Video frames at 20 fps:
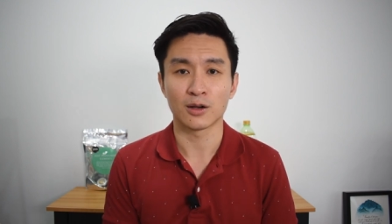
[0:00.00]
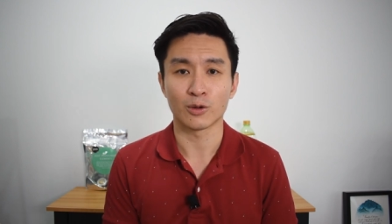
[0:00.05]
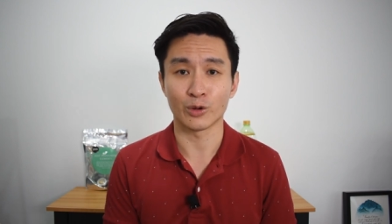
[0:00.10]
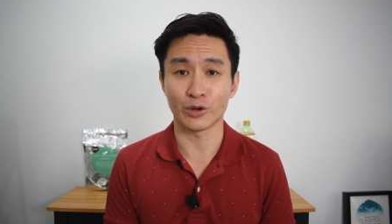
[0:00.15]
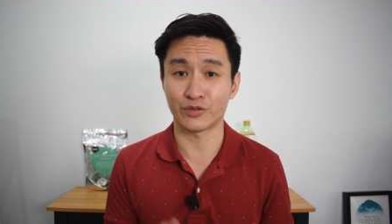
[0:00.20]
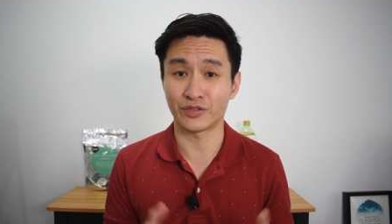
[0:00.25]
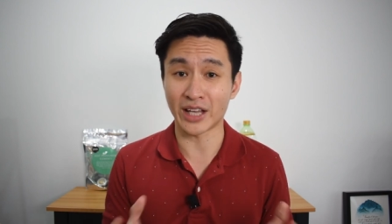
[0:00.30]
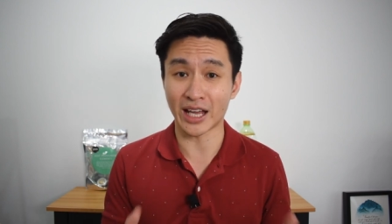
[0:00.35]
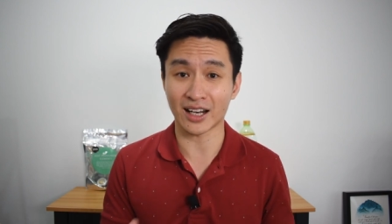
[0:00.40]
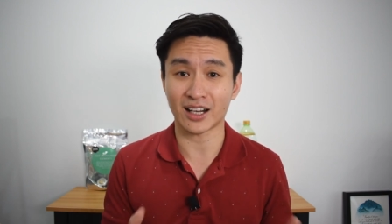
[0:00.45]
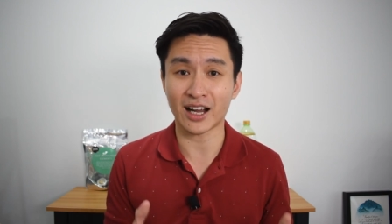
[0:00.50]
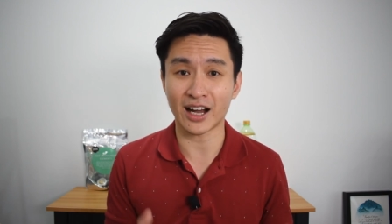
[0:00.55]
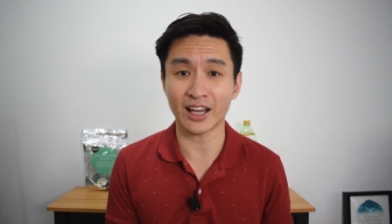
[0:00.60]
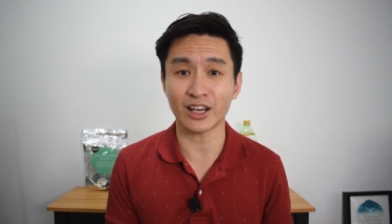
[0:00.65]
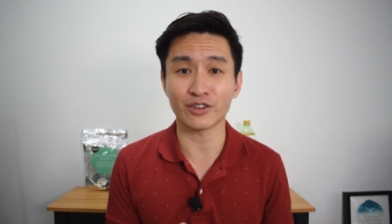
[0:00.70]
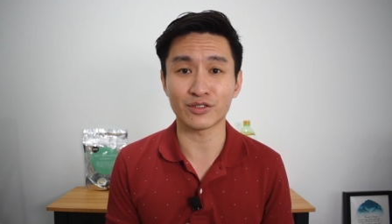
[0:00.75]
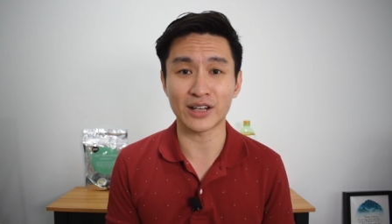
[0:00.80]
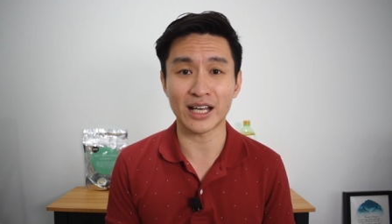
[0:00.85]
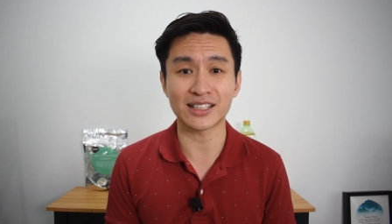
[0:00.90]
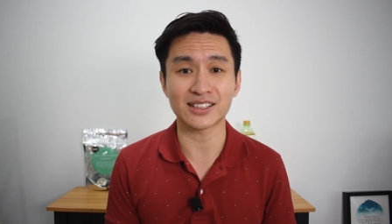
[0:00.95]
With that
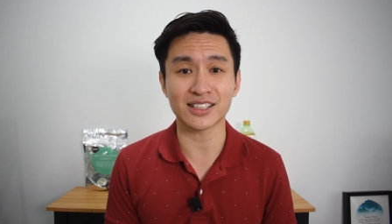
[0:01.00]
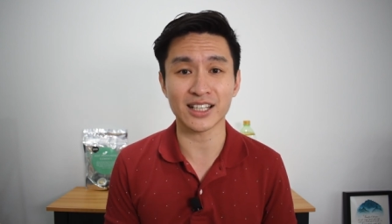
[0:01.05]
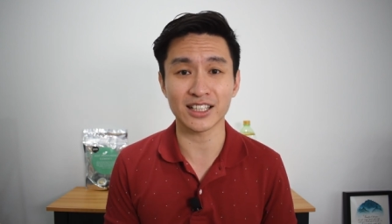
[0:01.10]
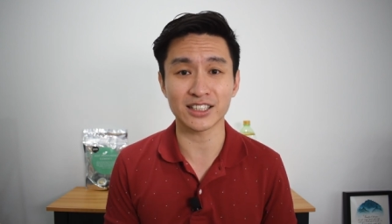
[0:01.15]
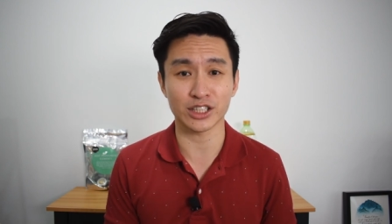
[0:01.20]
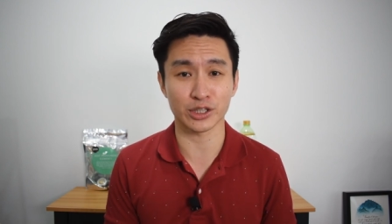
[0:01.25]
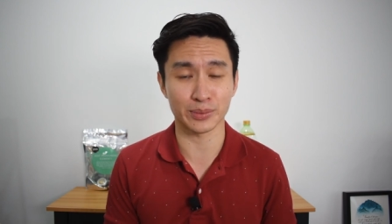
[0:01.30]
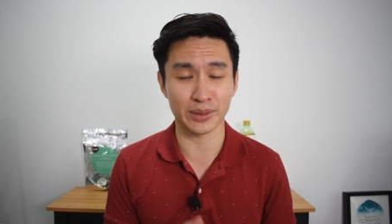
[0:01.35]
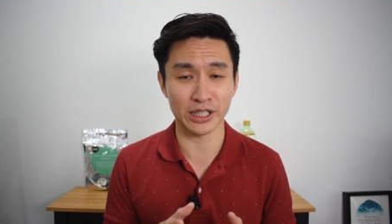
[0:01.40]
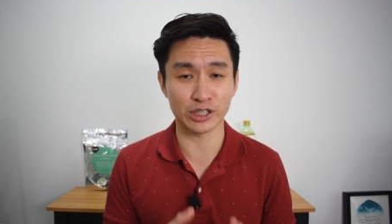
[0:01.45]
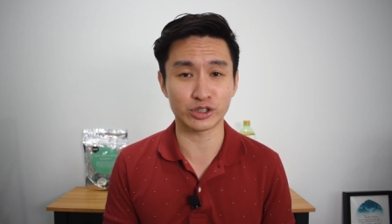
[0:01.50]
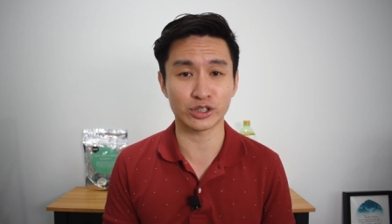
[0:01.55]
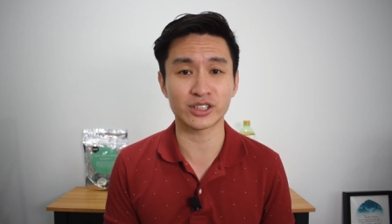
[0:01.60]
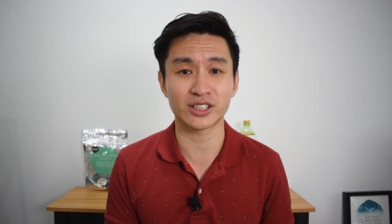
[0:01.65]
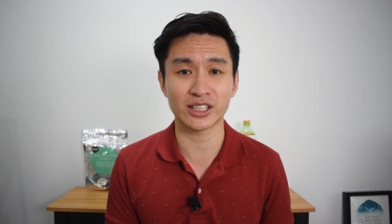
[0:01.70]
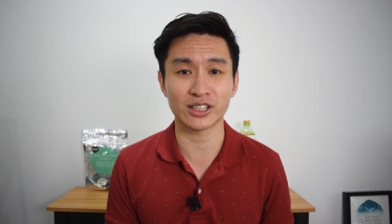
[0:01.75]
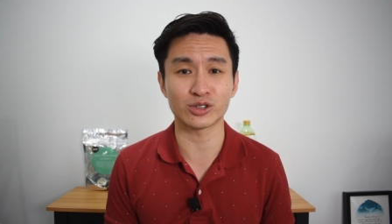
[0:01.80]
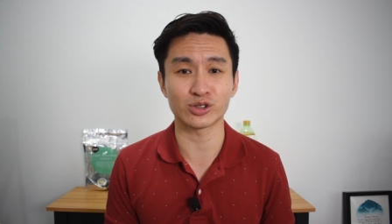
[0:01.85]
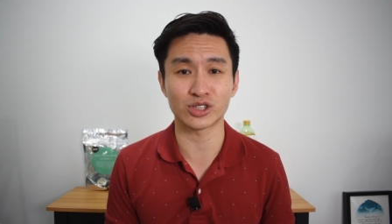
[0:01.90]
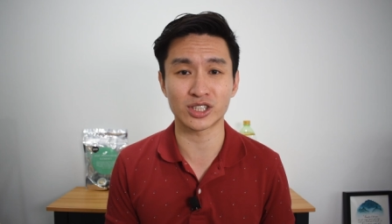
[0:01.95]
kind of land size, it'd be
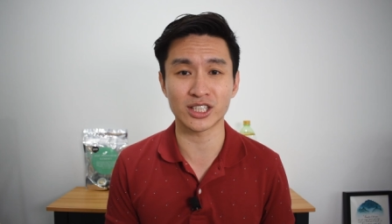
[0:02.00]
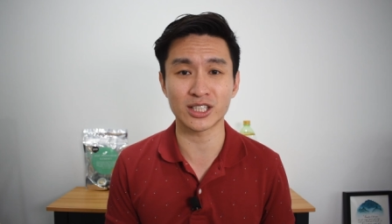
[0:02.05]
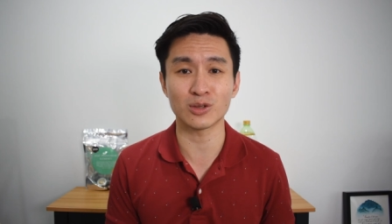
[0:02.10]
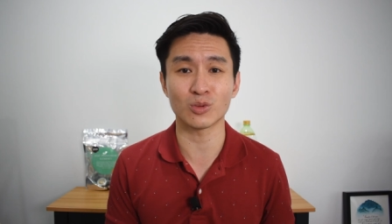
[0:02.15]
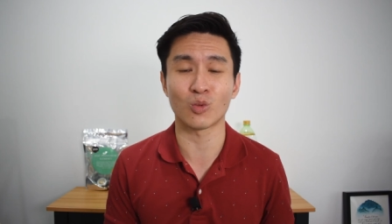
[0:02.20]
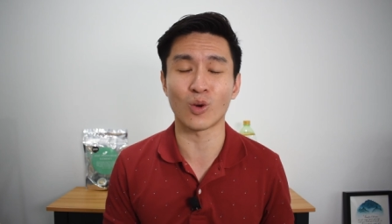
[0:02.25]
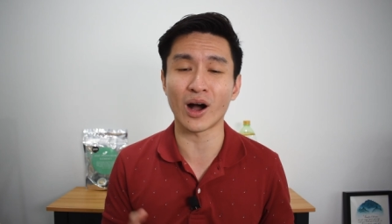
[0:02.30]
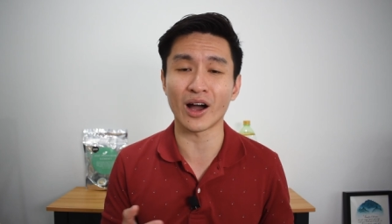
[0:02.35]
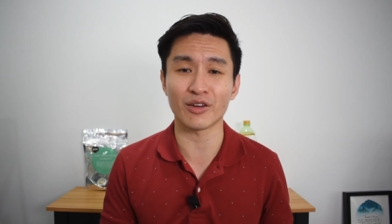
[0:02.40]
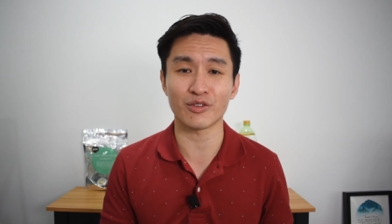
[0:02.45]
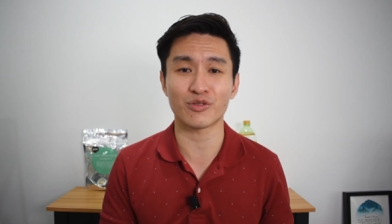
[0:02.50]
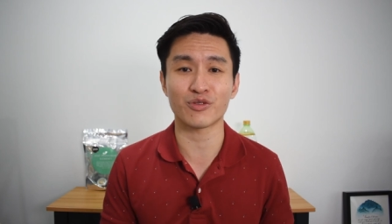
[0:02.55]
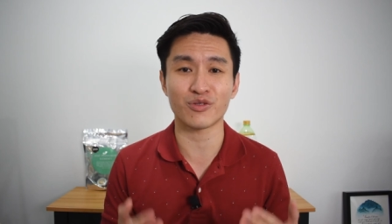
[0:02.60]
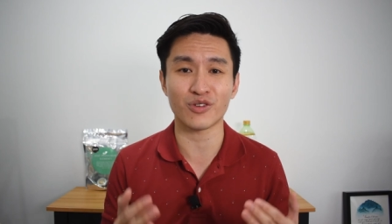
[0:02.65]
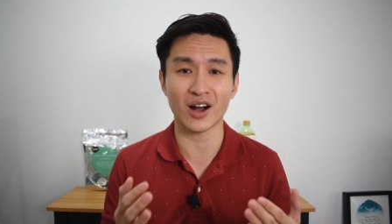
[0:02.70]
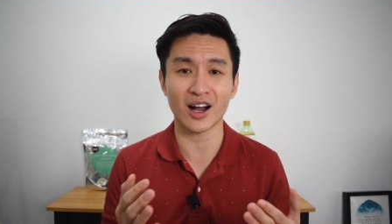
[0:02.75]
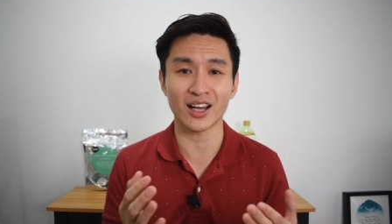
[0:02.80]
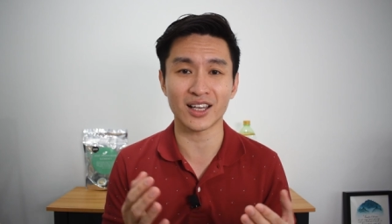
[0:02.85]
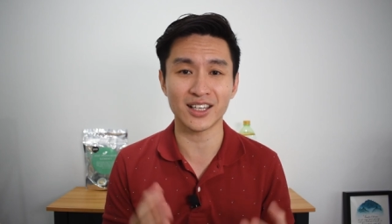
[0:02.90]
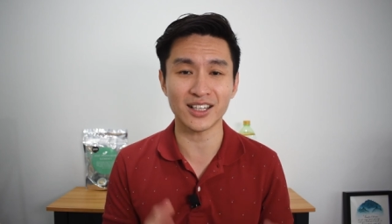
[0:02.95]
interesting to see what
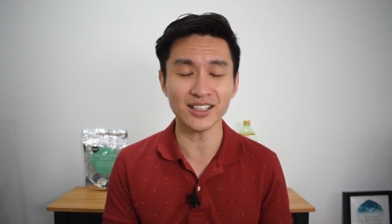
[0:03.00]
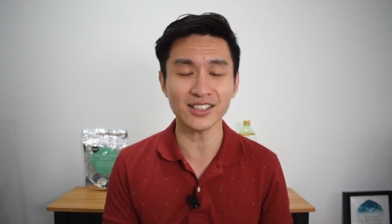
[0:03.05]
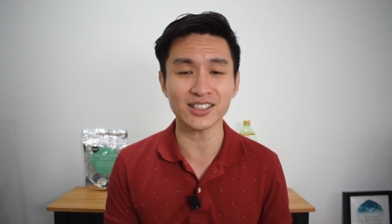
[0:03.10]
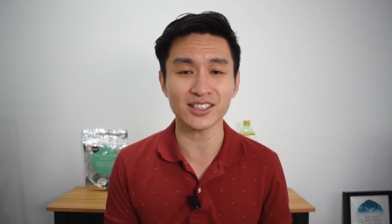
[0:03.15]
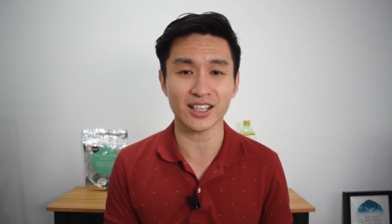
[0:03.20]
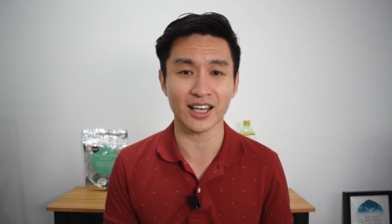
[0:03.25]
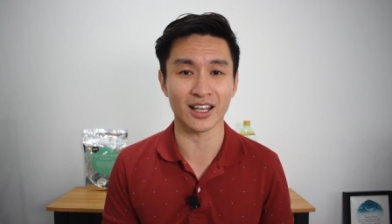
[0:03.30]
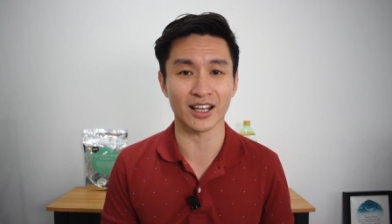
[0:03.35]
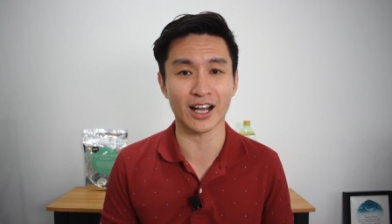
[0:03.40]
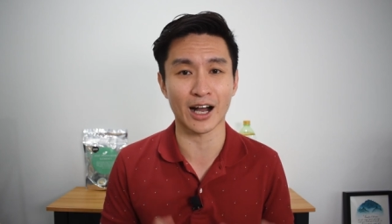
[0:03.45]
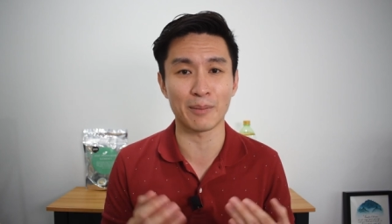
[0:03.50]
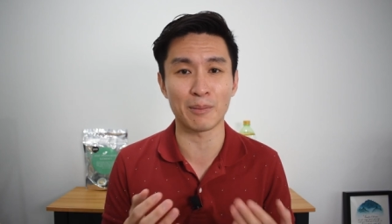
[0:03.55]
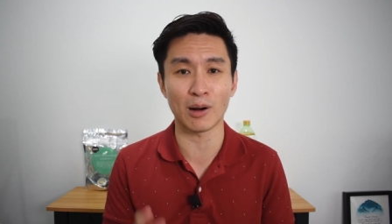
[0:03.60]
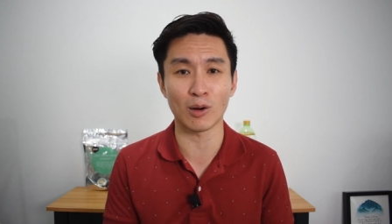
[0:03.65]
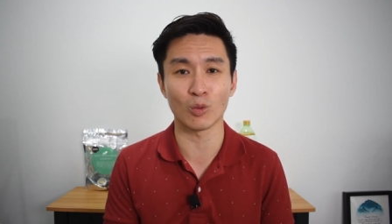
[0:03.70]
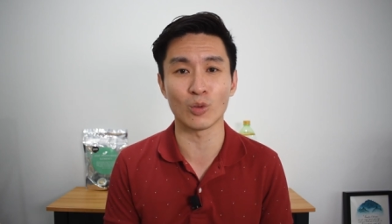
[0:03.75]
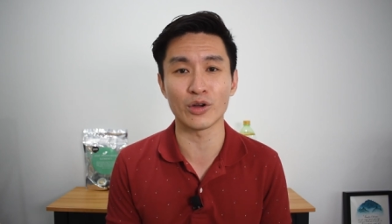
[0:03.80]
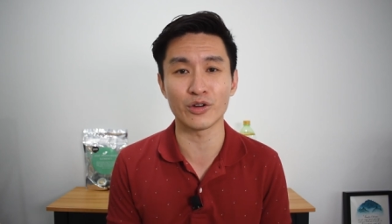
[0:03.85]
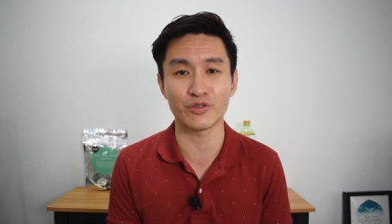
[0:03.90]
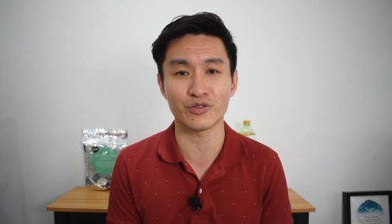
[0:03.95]
Far East can come
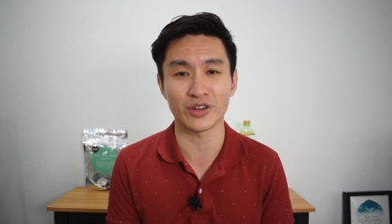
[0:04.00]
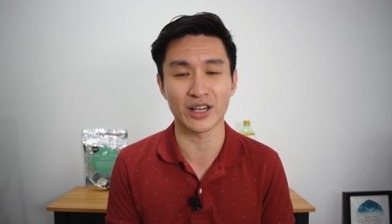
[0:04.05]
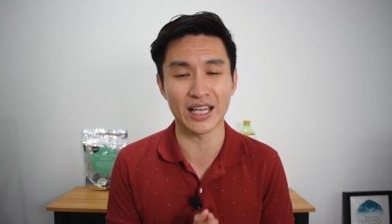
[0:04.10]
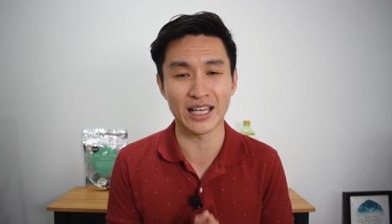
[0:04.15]
up with